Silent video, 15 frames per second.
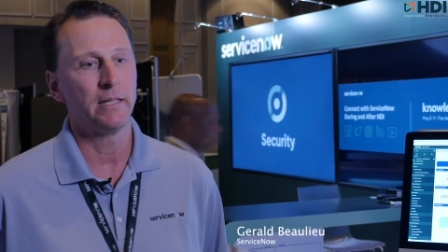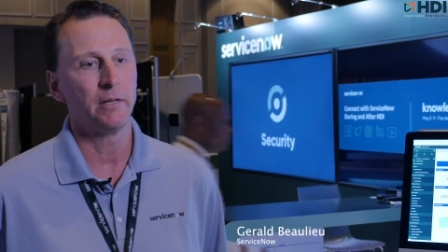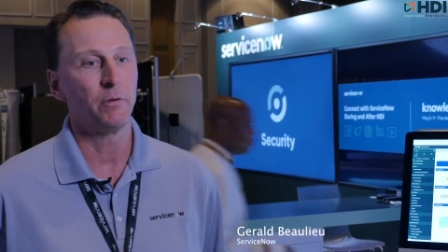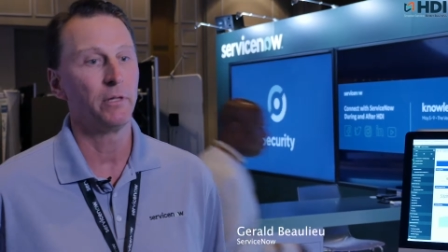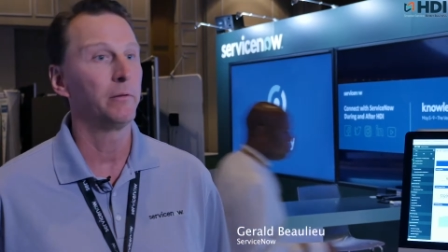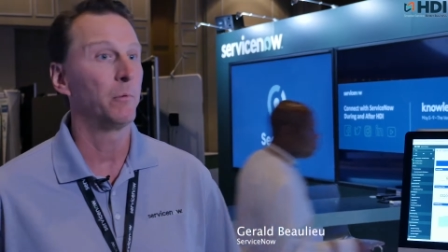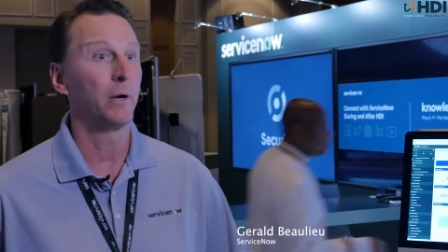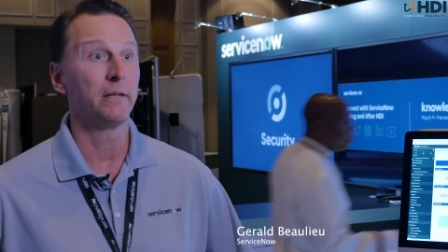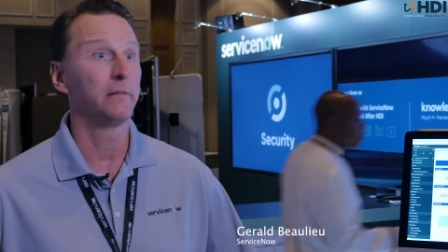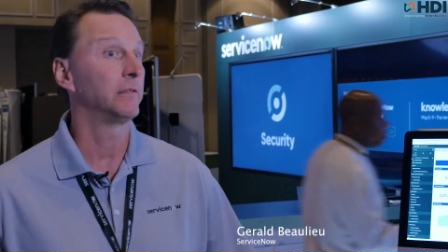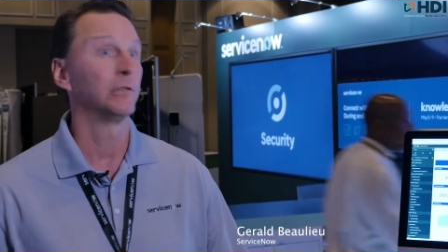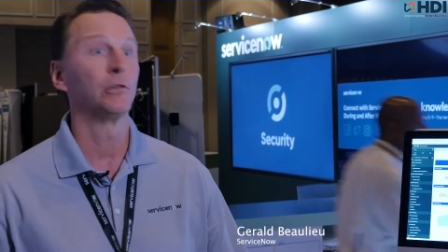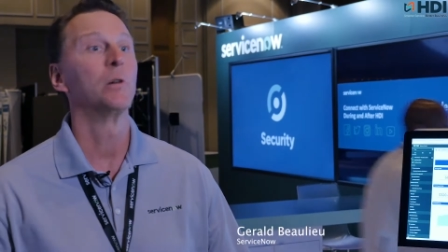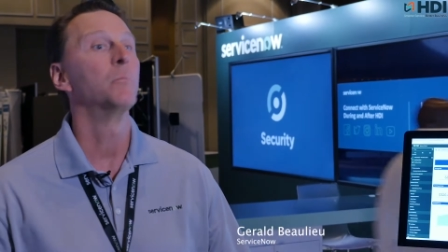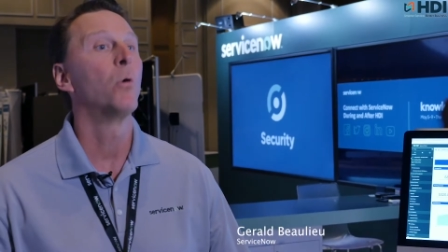they really want
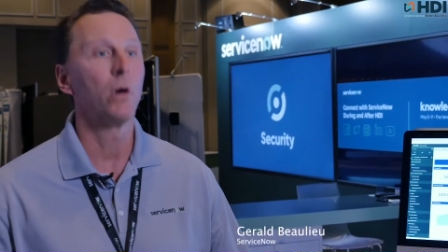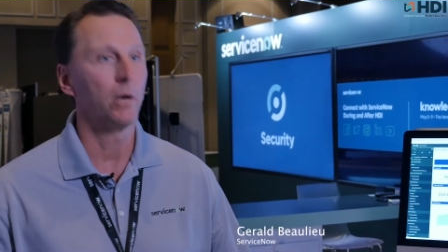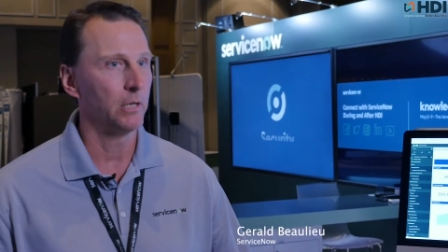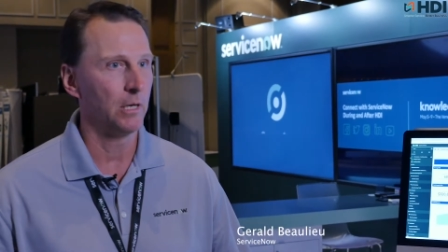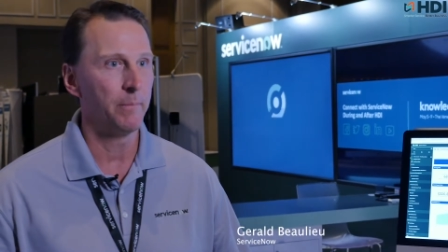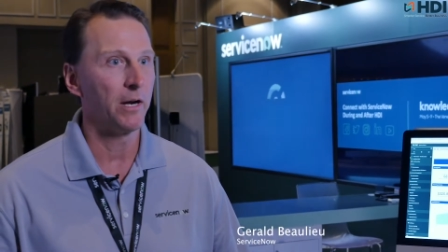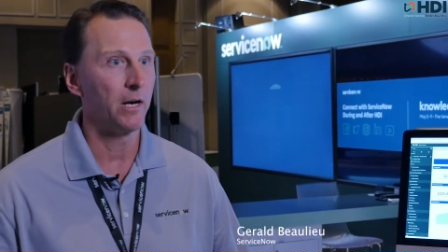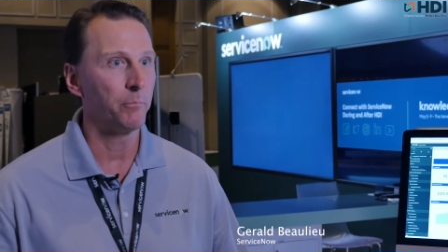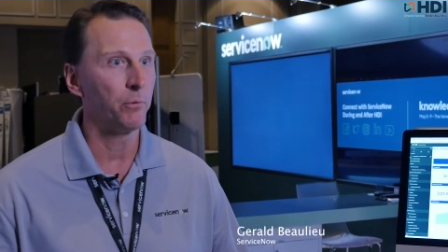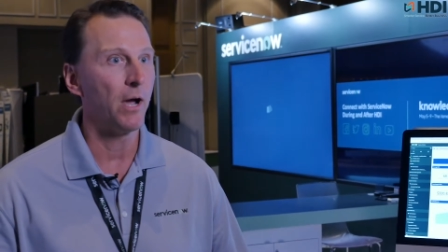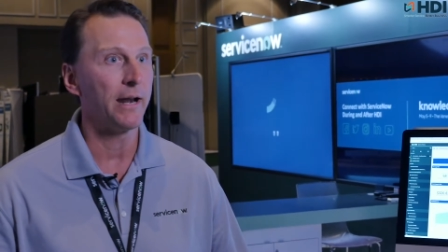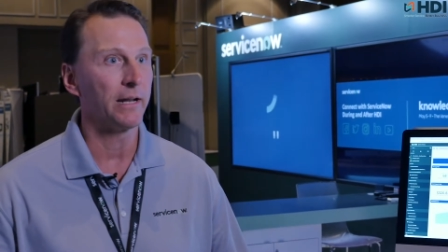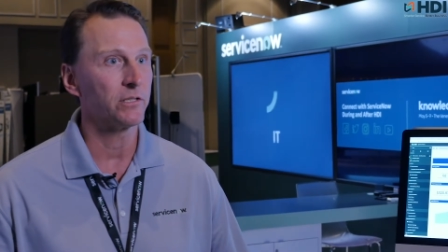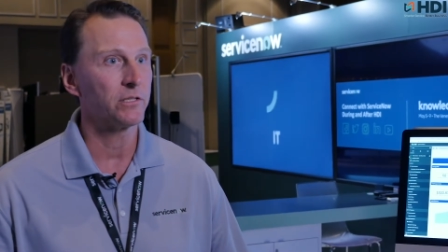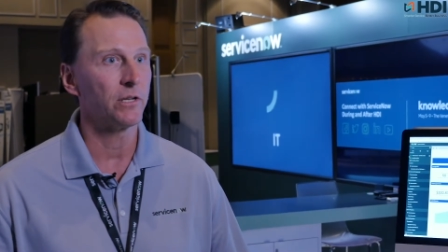to learn more about our products.